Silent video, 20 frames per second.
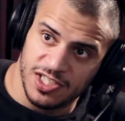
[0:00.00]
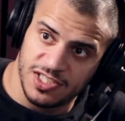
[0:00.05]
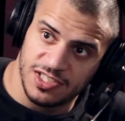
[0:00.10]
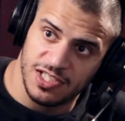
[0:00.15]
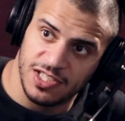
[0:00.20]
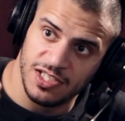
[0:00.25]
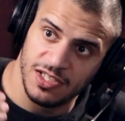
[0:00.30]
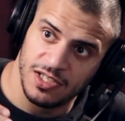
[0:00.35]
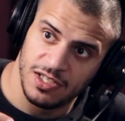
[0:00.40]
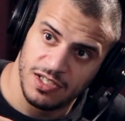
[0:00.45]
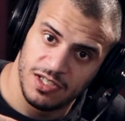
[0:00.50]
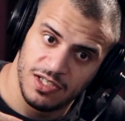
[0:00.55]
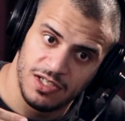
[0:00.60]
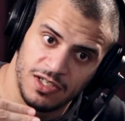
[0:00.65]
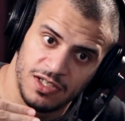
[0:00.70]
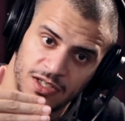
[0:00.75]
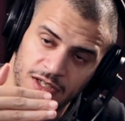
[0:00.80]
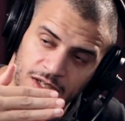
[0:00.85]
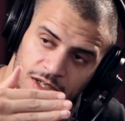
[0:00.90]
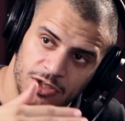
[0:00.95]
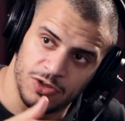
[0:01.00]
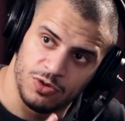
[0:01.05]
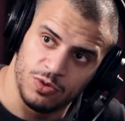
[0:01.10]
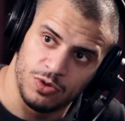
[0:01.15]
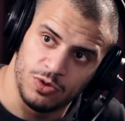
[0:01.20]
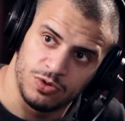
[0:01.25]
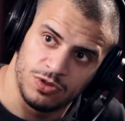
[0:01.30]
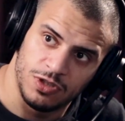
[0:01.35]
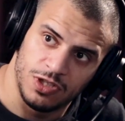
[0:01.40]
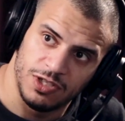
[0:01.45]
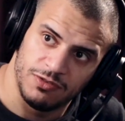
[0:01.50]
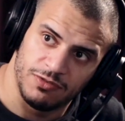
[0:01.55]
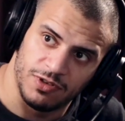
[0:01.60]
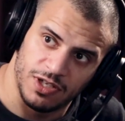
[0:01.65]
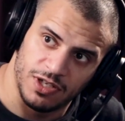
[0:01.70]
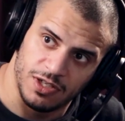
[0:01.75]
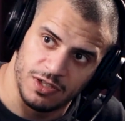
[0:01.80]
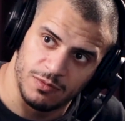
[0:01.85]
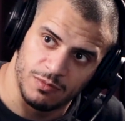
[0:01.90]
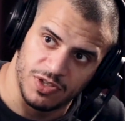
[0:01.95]
wrestling into luta livre
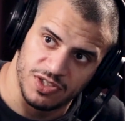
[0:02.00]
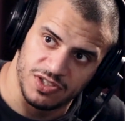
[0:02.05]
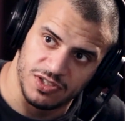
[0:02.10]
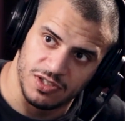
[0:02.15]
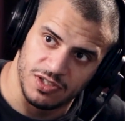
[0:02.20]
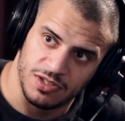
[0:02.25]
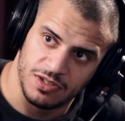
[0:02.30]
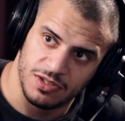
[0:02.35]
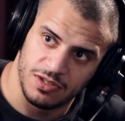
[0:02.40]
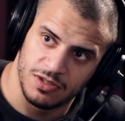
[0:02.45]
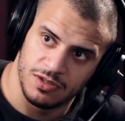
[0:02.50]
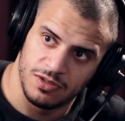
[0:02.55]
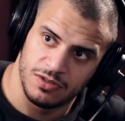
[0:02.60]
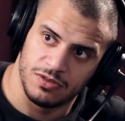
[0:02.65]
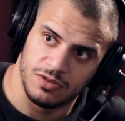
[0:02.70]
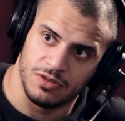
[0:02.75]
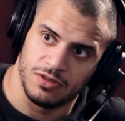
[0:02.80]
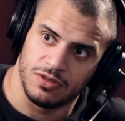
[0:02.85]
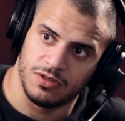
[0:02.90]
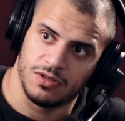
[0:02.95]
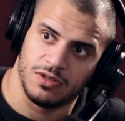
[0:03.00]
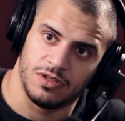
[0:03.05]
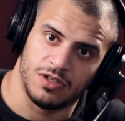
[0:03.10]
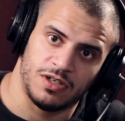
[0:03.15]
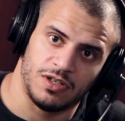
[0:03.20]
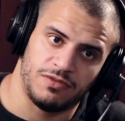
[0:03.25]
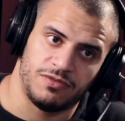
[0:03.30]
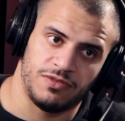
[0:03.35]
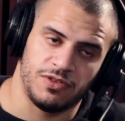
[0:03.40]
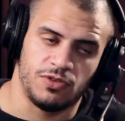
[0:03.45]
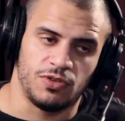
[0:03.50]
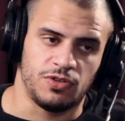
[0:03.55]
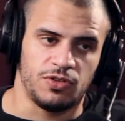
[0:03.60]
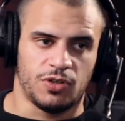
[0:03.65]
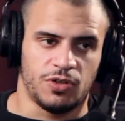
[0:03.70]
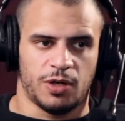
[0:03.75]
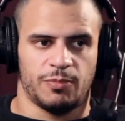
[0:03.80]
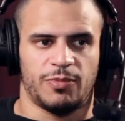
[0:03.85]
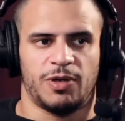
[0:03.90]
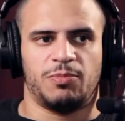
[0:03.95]
in Brazil. So if you don't
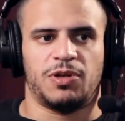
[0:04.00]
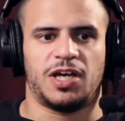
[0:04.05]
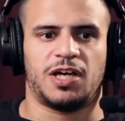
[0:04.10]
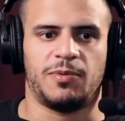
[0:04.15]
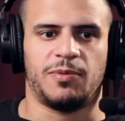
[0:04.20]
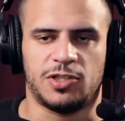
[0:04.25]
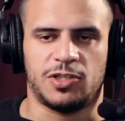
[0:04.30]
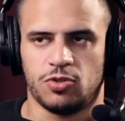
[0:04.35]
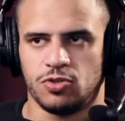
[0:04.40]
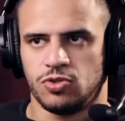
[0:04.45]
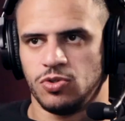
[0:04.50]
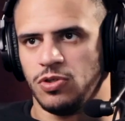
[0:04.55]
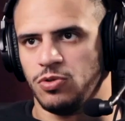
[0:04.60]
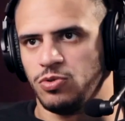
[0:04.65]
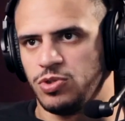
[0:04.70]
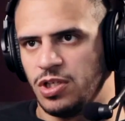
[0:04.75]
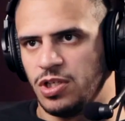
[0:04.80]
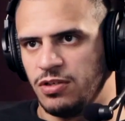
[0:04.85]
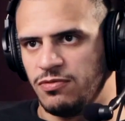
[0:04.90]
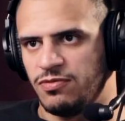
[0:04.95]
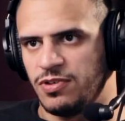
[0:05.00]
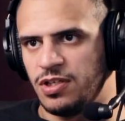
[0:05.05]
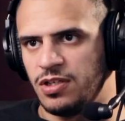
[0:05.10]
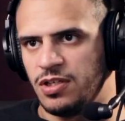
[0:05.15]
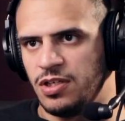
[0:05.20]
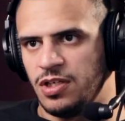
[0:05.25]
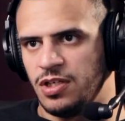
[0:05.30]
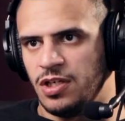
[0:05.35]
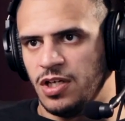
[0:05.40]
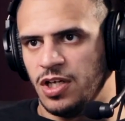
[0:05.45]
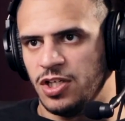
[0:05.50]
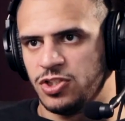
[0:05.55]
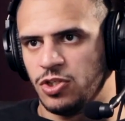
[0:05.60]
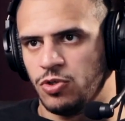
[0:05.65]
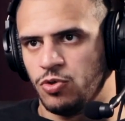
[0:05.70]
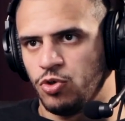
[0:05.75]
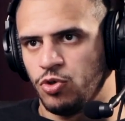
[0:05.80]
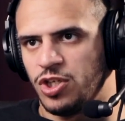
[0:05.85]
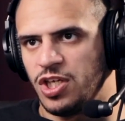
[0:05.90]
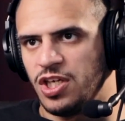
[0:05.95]
know, I'm a black belt also in luta livre. It's a
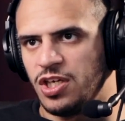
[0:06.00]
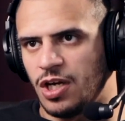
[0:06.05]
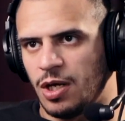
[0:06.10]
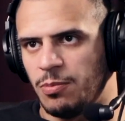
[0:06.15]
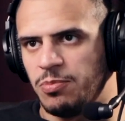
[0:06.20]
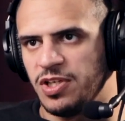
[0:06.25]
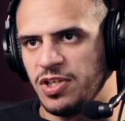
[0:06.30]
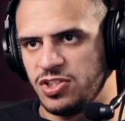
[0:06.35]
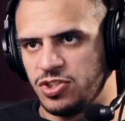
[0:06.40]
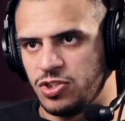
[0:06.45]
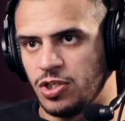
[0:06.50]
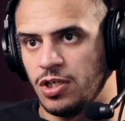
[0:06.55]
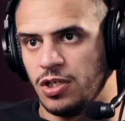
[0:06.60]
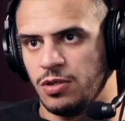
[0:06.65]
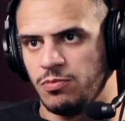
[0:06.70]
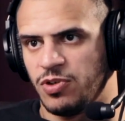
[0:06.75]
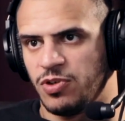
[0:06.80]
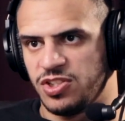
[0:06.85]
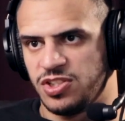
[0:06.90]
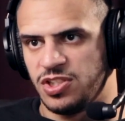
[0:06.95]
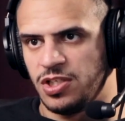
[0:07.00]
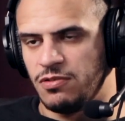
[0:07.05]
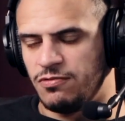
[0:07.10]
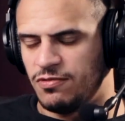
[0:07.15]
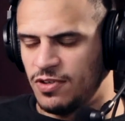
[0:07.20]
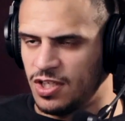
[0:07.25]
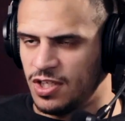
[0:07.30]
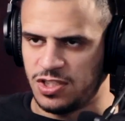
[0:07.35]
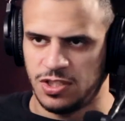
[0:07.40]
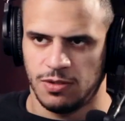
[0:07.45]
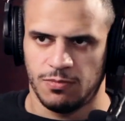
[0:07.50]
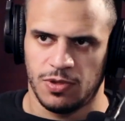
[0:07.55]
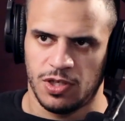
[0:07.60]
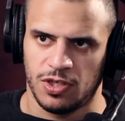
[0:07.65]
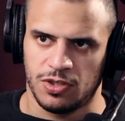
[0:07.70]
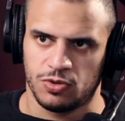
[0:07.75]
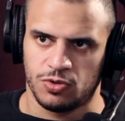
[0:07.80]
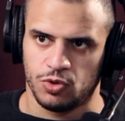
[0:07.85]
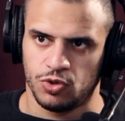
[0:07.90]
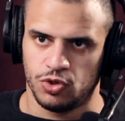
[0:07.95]
no-gi grappling style in Brazil, very
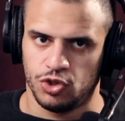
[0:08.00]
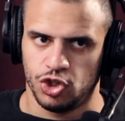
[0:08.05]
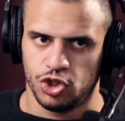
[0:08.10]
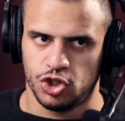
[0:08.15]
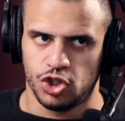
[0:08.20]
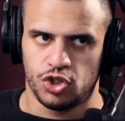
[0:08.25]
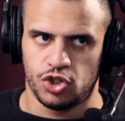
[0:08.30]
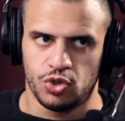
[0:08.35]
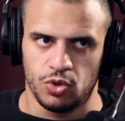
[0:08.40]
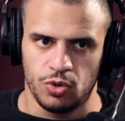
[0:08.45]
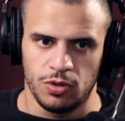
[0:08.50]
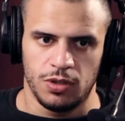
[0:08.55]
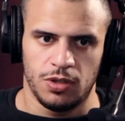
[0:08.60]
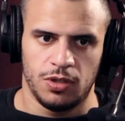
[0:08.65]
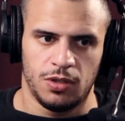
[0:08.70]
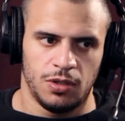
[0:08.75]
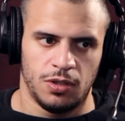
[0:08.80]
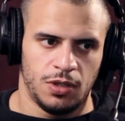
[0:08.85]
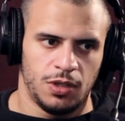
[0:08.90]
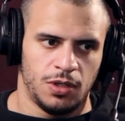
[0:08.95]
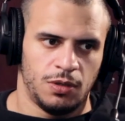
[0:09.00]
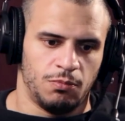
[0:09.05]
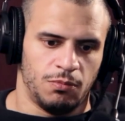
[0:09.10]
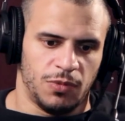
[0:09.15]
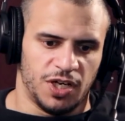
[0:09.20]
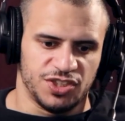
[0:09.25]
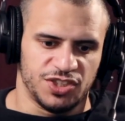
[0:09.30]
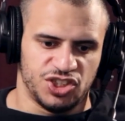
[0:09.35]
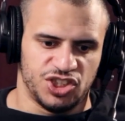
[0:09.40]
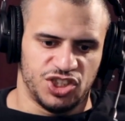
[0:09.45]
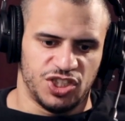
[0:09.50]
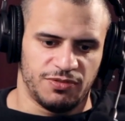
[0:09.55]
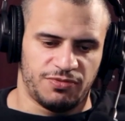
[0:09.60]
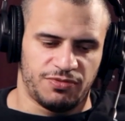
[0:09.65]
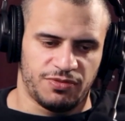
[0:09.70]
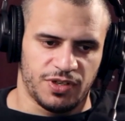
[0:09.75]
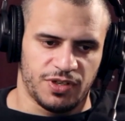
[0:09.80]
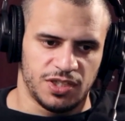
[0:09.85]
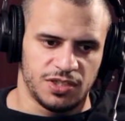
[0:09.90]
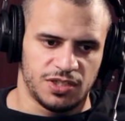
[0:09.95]
similar to jiu-jitsu, but
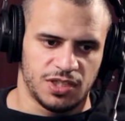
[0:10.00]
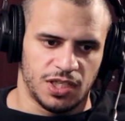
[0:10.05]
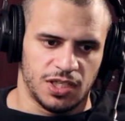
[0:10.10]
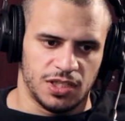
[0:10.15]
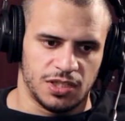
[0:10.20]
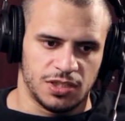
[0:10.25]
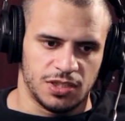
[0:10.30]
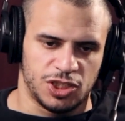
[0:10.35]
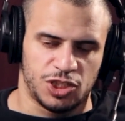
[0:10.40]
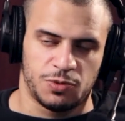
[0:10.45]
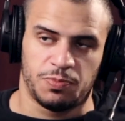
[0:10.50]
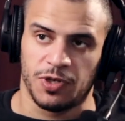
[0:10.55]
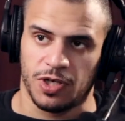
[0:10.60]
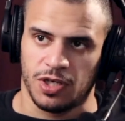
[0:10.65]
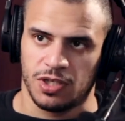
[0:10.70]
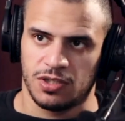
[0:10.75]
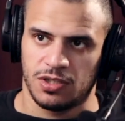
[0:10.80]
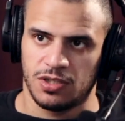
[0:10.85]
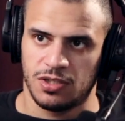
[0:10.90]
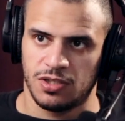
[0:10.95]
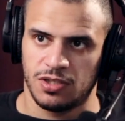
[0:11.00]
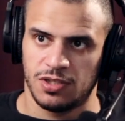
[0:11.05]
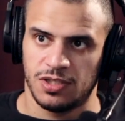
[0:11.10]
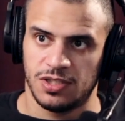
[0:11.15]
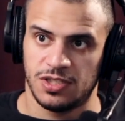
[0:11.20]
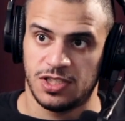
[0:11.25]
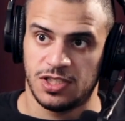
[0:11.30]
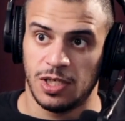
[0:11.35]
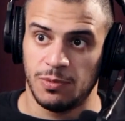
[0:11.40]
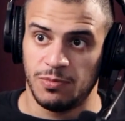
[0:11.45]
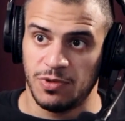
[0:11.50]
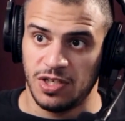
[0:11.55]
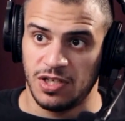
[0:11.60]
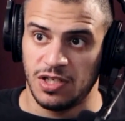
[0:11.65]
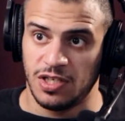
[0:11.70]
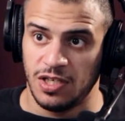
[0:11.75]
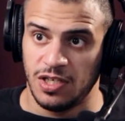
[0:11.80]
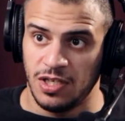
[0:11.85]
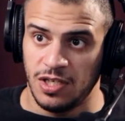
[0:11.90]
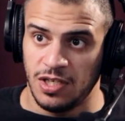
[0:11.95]
different in spirit. Same
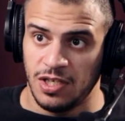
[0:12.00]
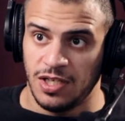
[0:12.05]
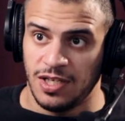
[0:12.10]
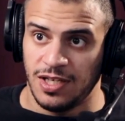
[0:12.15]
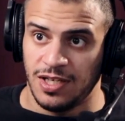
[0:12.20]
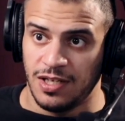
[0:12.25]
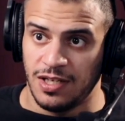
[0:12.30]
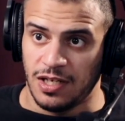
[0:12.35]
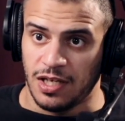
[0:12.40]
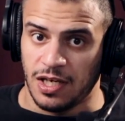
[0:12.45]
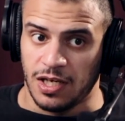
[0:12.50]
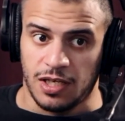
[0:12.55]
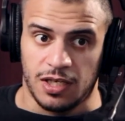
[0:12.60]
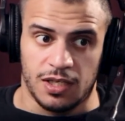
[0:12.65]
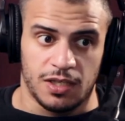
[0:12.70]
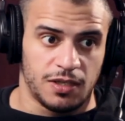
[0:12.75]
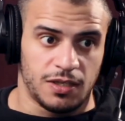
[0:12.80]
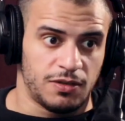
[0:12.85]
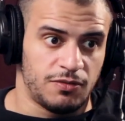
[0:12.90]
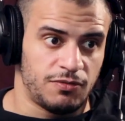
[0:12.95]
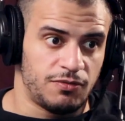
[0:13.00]
in, like,